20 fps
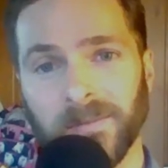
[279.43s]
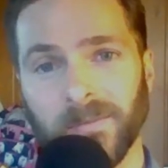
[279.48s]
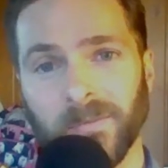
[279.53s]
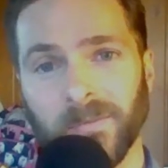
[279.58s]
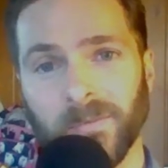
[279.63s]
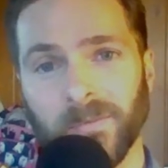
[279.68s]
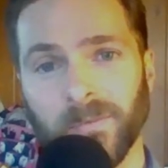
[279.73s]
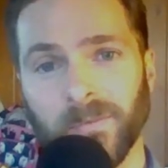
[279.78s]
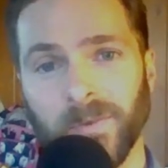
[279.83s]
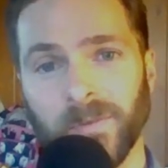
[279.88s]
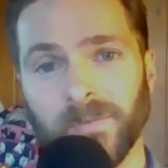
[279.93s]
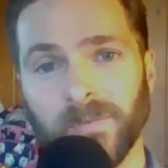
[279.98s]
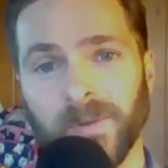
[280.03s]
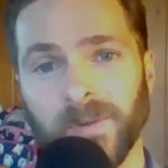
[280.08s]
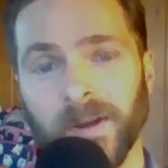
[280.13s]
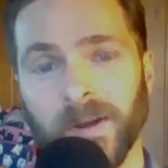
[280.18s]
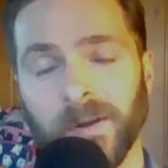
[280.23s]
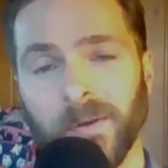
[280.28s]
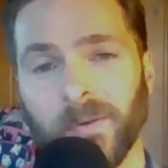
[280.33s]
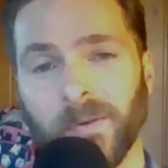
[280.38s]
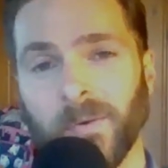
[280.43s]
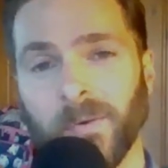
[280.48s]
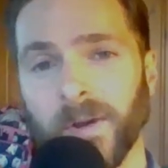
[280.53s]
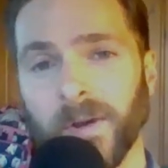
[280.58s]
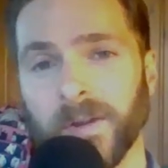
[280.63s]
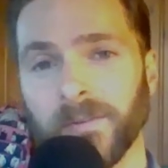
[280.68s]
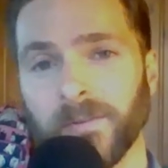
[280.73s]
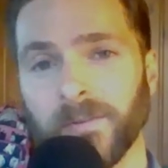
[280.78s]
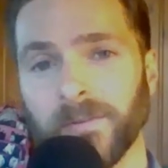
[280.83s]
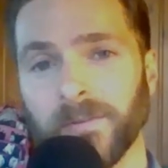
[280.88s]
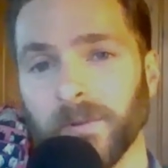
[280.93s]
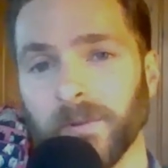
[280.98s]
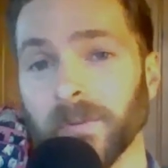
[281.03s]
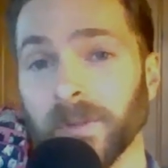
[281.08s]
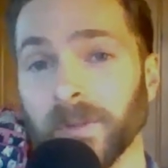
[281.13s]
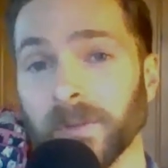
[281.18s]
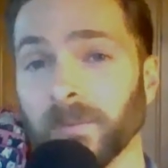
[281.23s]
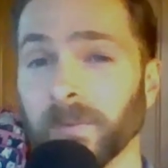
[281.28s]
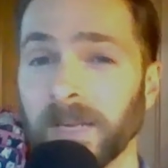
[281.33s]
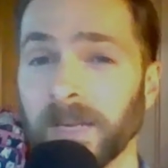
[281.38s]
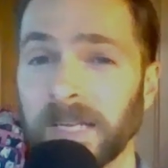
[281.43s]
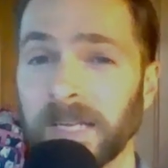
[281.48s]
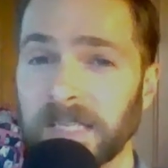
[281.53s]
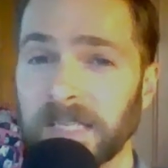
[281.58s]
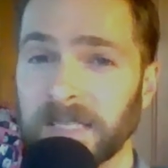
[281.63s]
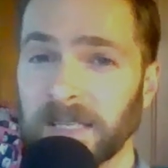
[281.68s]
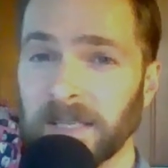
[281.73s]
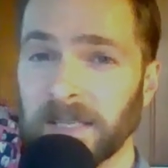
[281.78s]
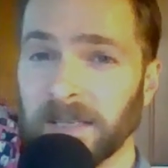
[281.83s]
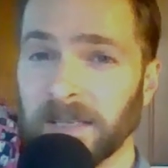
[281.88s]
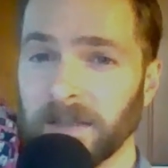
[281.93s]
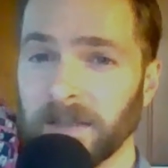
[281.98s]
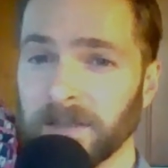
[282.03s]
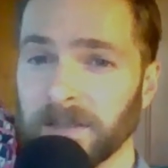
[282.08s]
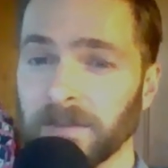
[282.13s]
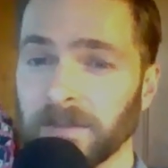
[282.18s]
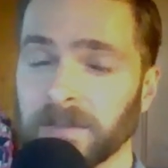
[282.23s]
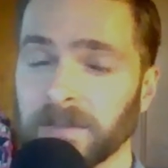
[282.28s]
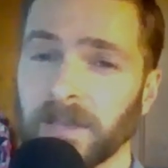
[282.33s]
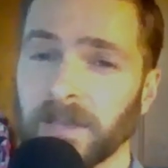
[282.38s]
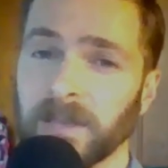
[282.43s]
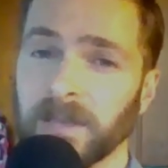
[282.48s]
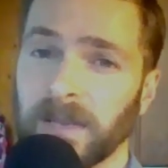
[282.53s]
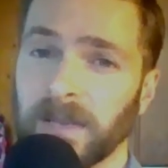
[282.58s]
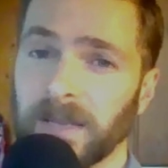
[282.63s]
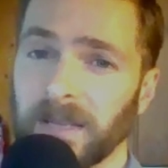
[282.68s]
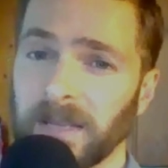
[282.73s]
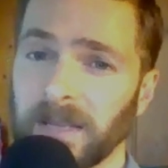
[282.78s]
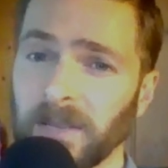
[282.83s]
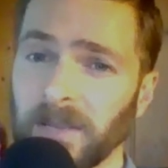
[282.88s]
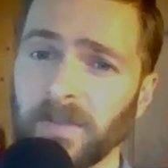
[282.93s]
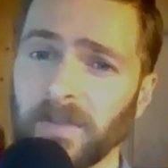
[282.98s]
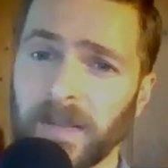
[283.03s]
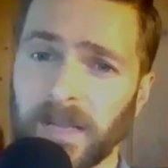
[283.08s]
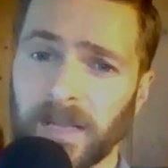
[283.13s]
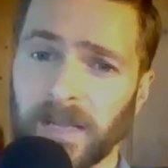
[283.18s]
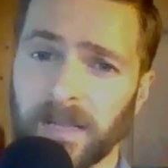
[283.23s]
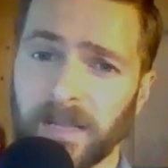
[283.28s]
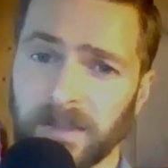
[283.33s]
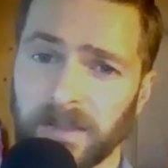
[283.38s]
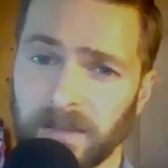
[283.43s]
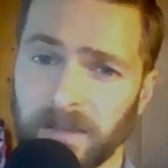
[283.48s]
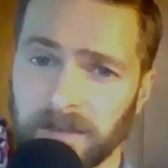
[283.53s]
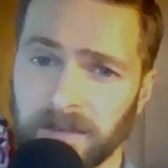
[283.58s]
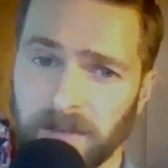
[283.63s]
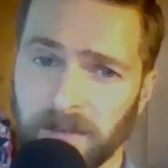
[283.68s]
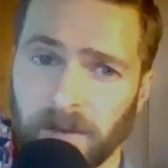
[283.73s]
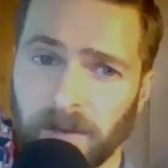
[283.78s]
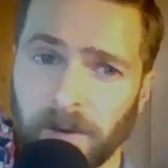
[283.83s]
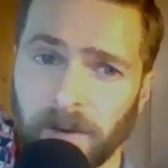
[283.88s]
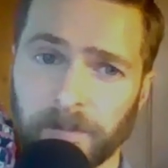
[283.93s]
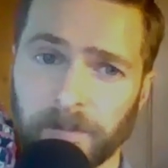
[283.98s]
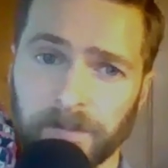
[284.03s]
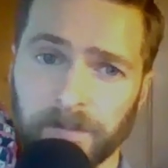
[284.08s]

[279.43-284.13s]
We've not quite fully reached Easter Sunday evening this year.